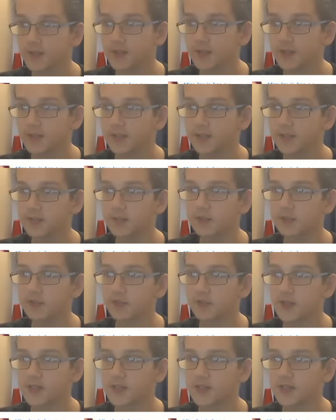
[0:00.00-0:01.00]
Did you
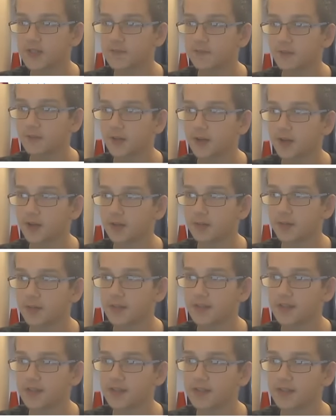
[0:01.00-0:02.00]
dress up for
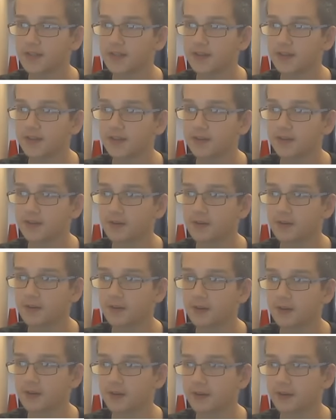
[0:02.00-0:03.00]
Halloween this year
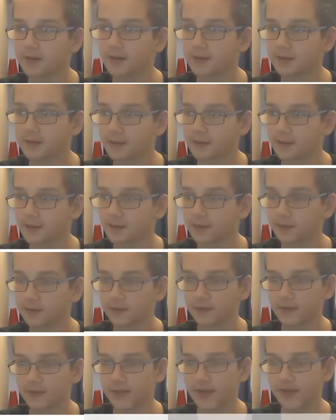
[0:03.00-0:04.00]
or are you too old
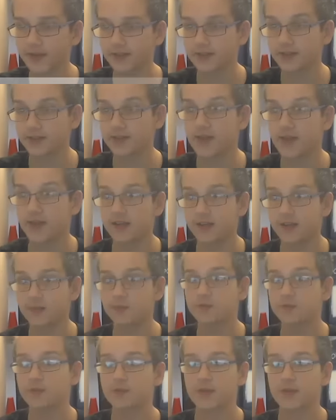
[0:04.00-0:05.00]
for that? That
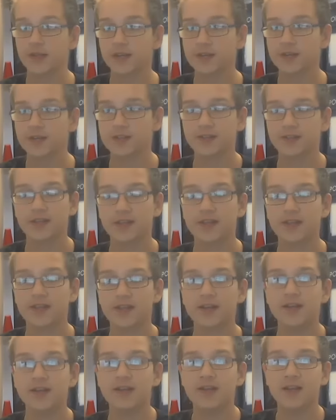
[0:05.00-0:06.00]
comes from my cousin
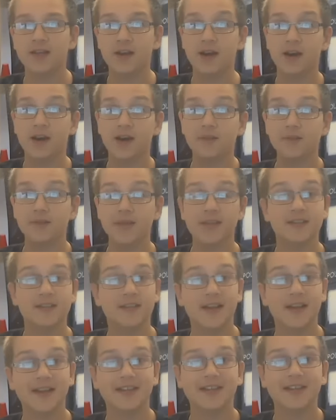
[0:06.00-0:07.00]
Layla. Um yes,
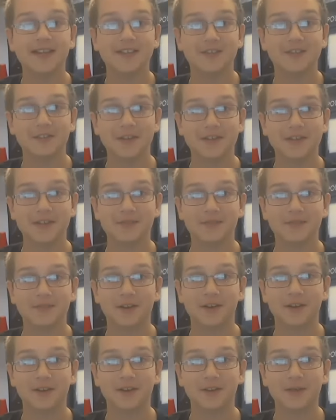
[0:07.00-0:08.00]
I did dress up for
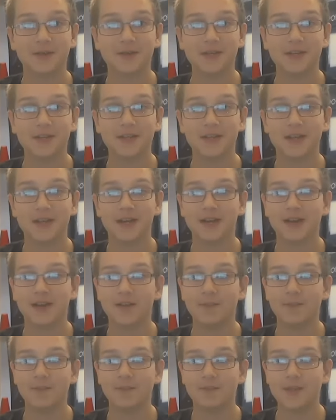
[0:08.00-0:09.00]
Halloween.
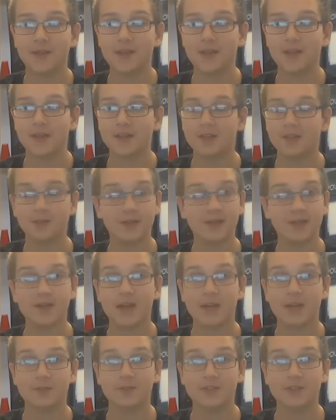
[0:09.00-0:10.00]
Um you you
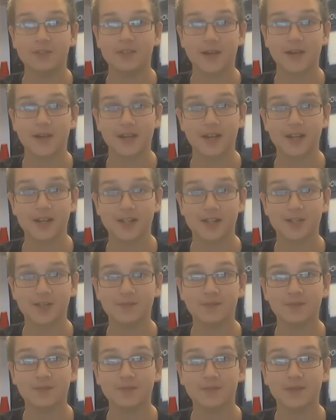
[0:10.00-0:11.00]
guys want to see my
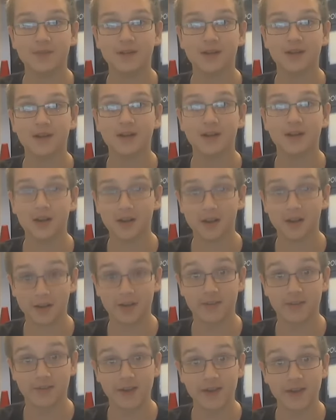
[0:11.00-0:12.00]
costume? Are
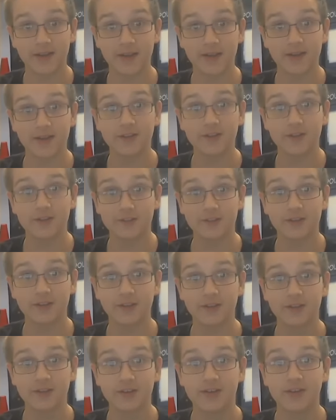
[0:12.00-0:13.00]
you ready? You sure?
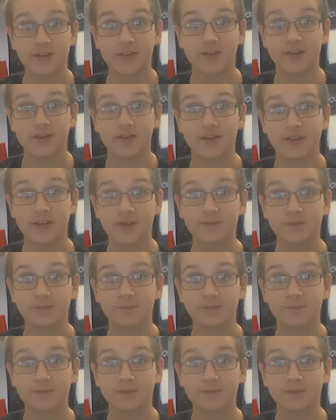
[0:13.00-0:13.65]
Okay.